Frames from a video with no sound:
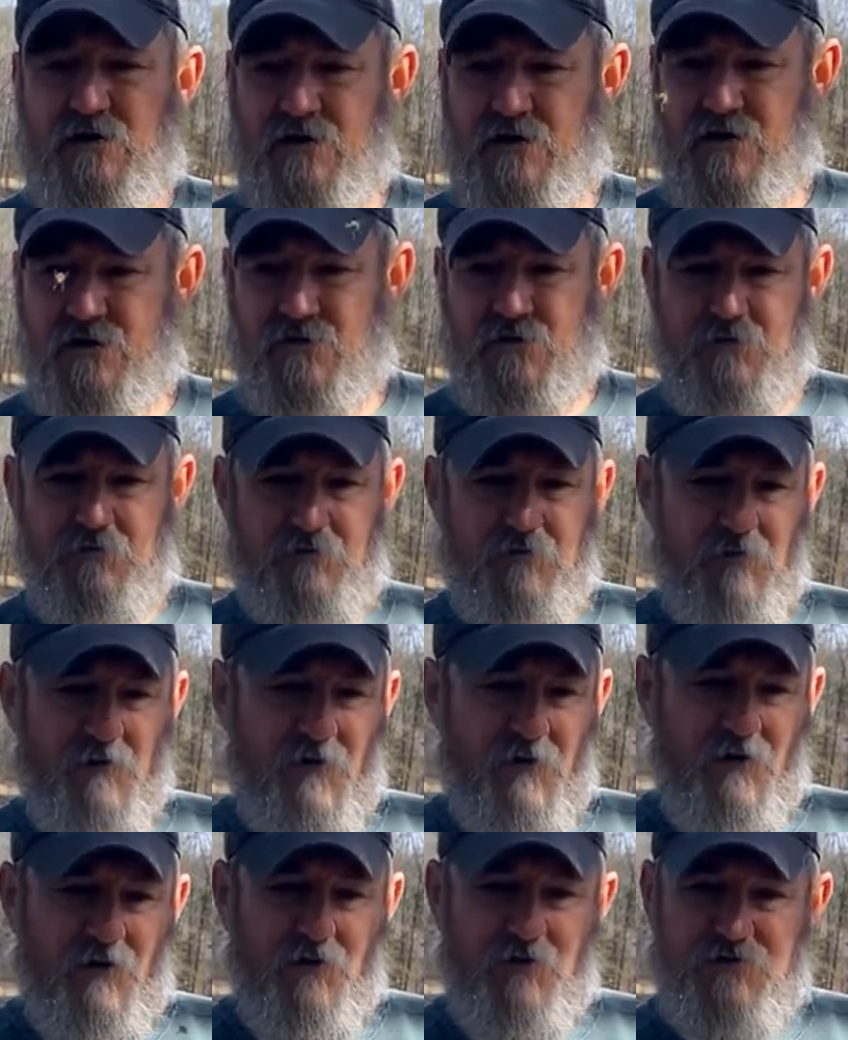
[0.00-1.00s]
um,
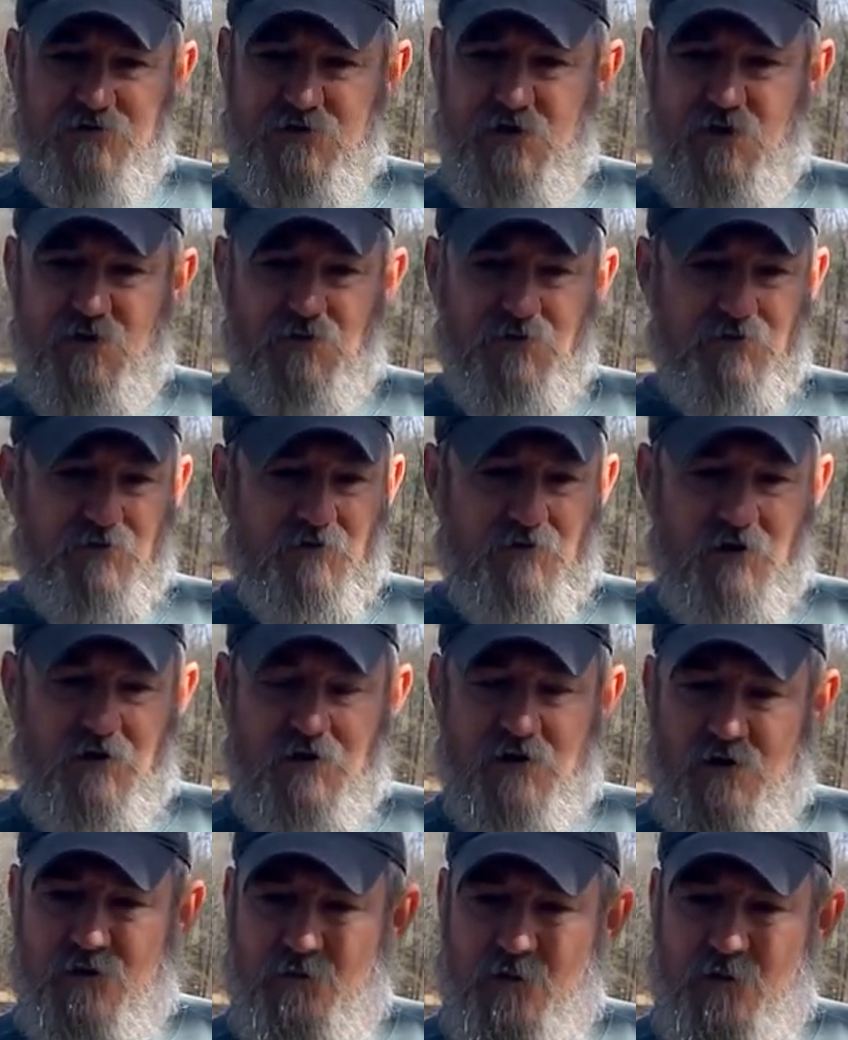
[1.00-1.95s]
so there